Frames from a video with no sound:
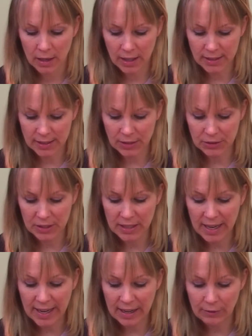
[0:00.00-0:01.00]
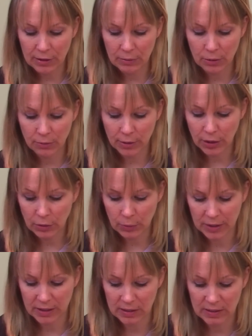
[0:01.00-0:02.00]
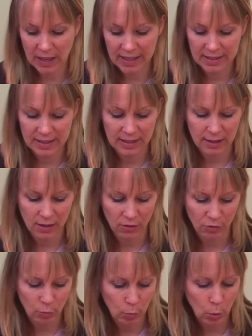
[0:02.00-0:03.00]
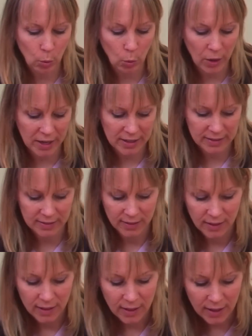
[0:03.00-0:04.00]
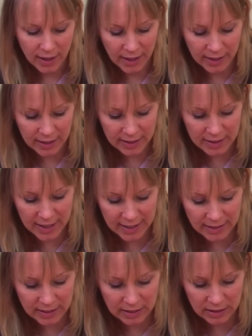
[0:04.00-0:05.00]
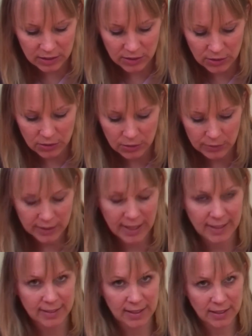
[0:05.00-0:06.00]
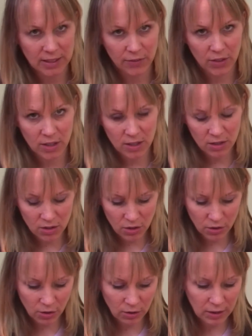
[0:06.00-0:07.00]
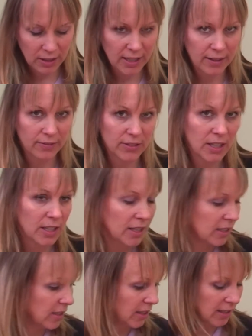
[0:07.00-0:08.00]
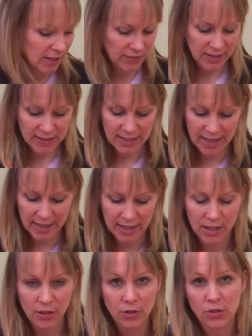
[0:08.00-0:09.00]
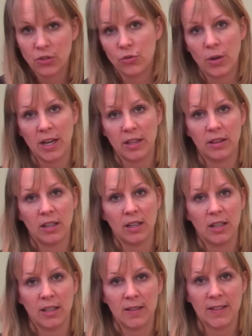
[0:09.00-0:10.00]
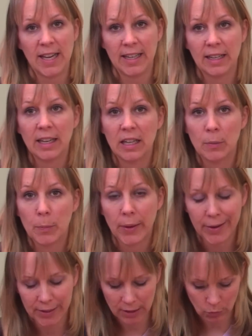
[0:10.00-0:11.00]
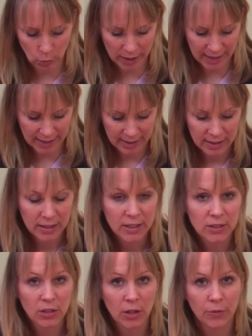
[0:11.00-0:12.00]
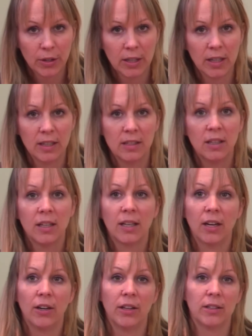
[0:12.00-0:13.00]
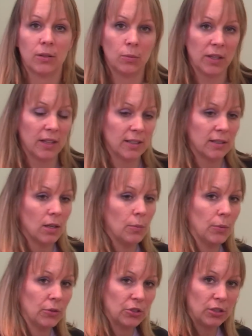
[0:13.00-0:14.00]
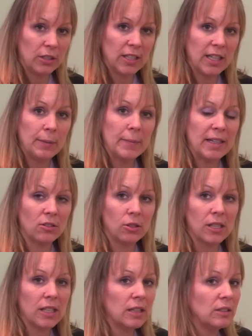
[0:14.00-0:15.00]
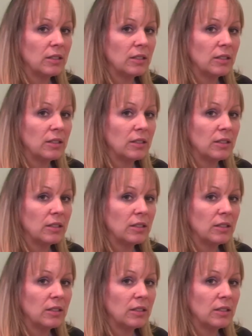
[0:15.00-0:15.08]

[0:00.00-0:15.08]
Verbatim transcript: And so today we will work with this idea of poise and connecting to that sense of internal lift to give us that inner strength in a kinesthetic and embodied way so that we can carry this with us emotionally, mentally,